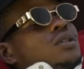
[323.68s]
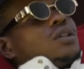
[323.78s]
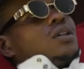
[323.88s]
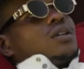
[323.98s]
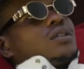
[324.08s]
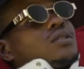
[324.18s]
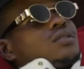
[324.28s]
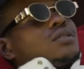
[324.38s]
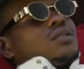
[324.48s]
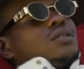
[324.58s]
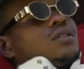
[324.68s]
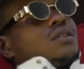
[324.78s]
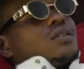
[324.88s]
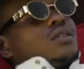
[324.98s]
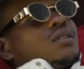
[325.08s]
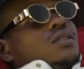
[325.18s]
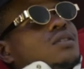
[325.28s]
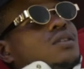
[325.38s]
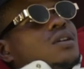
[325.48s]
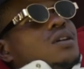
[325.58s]
Ah,
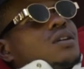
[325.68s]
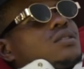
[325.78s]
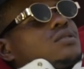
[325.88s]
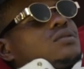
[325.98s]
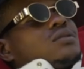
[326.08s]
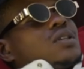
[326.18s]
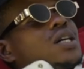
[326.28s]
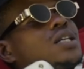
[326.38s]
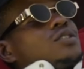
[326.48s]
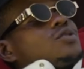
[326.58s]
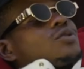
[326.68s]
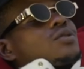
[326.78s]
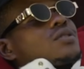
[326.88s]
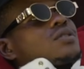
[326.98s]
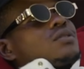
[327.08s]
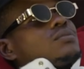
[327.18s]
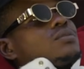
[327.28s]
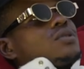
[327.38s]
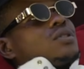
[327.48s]
ah, no, I trust him.